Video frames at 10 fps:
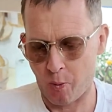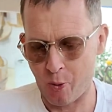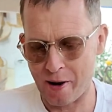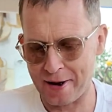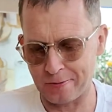
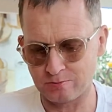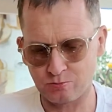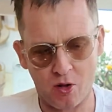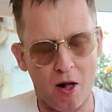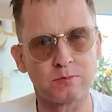Wow.
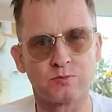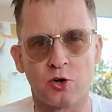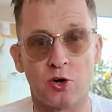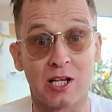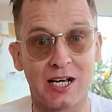
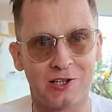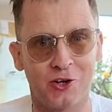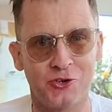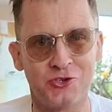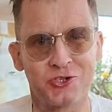For late
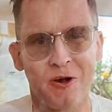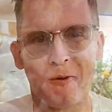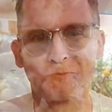lunch.